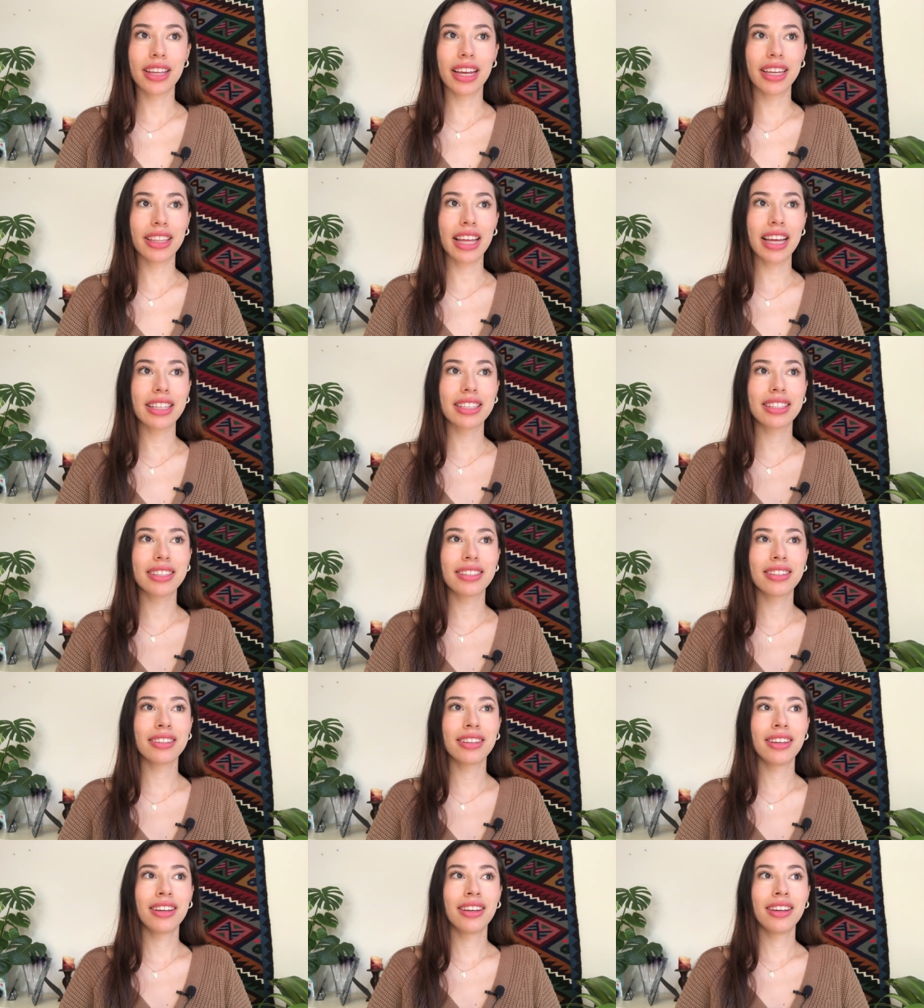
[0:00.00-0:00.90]
Like
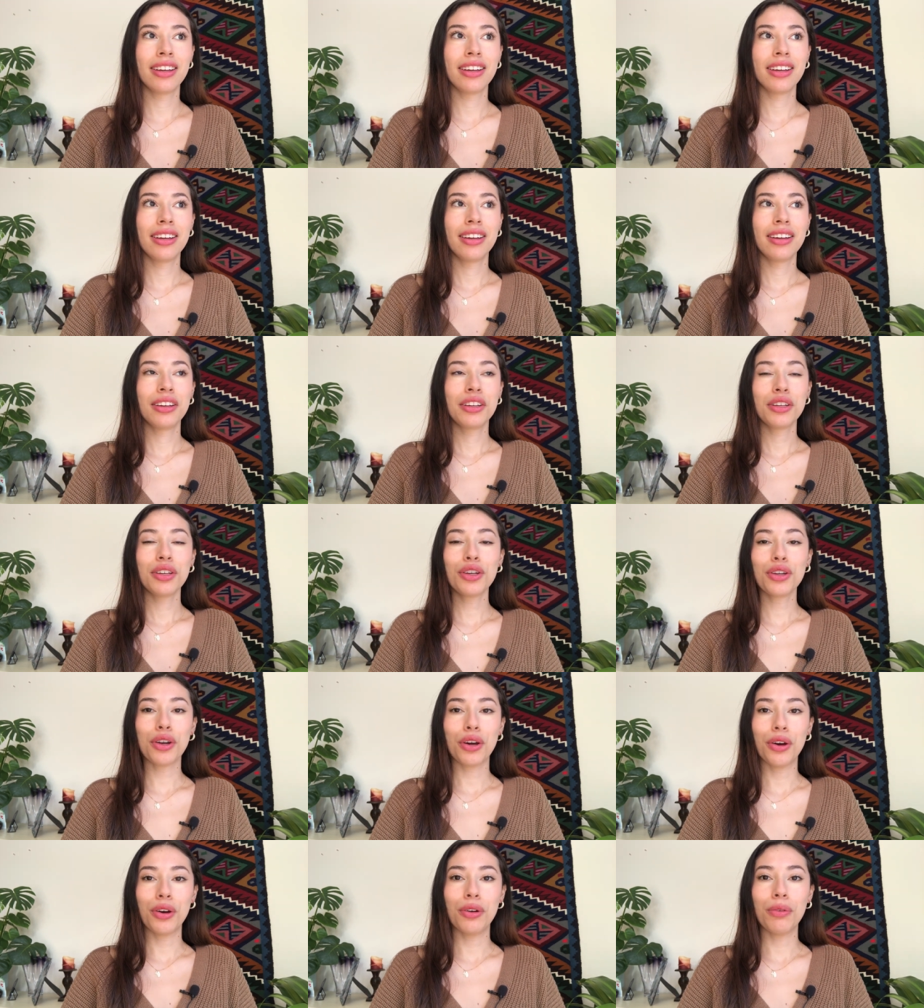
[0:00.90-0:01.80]
that's, you
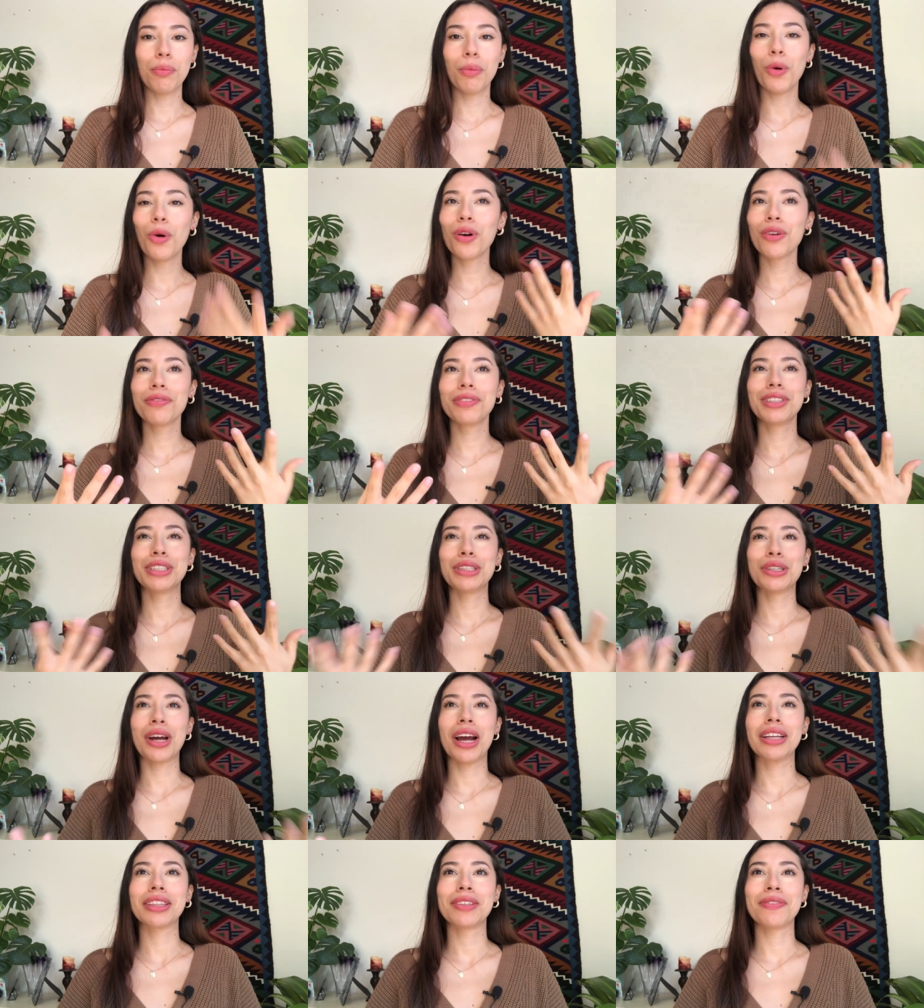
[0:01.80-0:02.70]
know, more of an
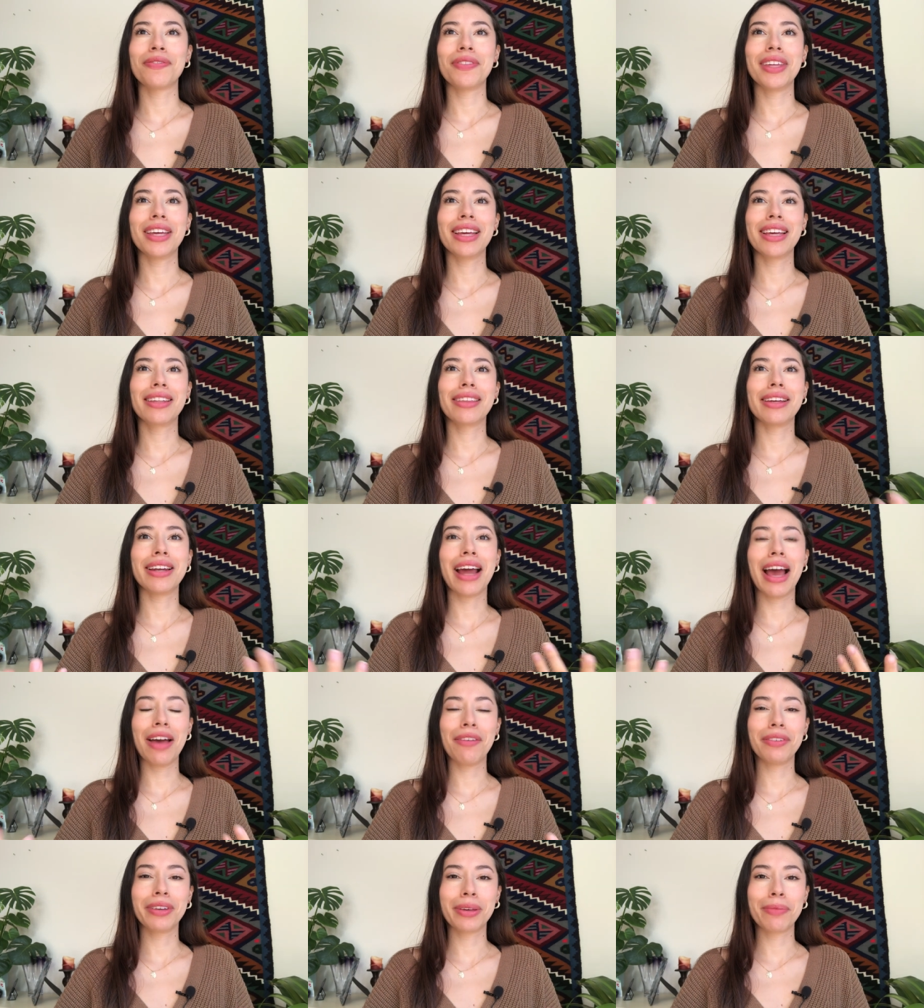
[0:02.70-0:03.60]
attractive thing than
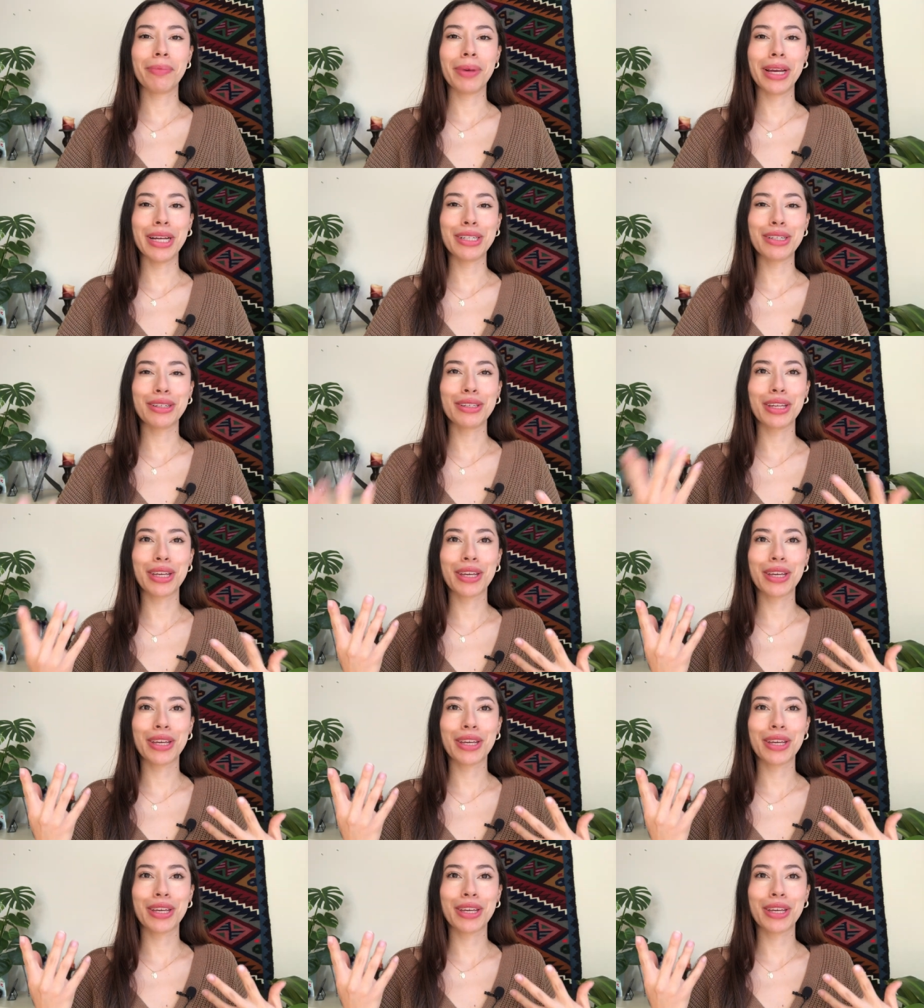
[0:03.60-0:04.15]
having impatience.